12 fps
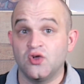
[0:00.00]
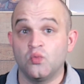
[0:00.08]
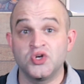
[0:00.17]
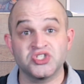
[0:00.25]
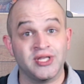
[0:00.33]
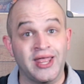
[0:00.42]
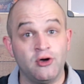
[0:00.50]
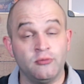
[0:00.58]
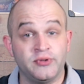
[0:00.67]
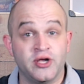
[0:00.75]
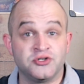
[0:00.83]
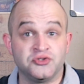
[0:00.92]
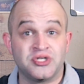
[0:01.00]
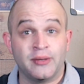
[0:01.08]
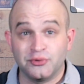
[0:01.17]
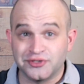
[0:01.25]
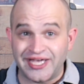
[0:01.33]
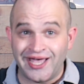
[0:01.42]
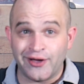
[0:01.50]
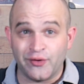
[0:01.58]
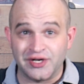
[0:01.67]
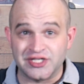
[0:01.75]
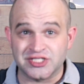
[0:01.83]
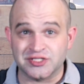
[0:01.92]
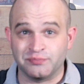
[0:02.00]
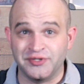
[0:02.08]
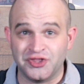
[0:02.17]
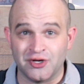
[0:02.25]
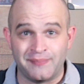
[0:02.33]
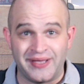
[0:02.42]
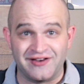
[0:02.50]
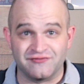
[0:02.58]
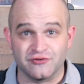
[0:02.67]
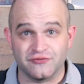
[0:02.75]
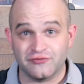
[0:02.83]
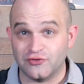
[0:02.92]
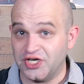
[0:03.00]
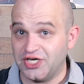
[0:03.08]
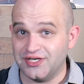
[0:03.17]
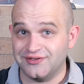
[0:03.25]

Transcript: which allow a player to double down and split their bet for free.